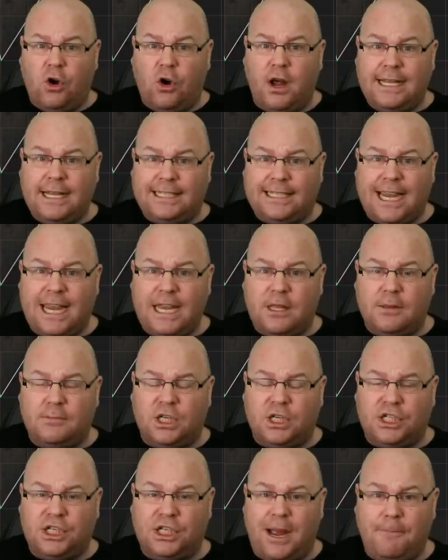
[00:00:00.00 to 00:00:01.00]
try and take them
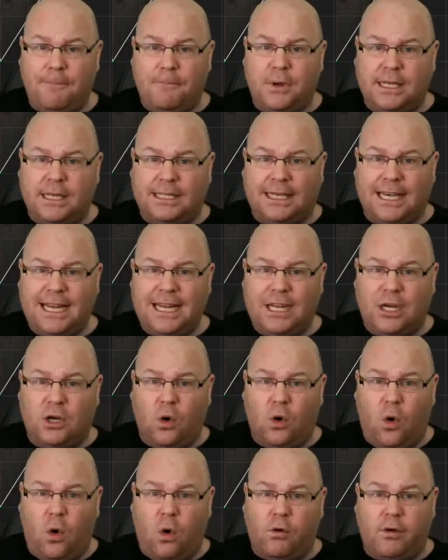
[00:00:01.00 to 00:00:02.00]
to Champions League
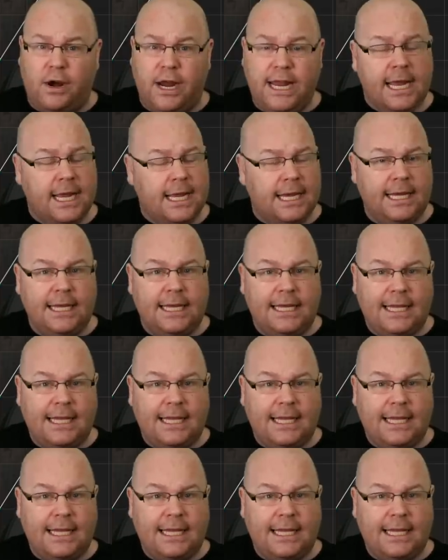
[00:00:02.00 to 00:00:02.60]
glory,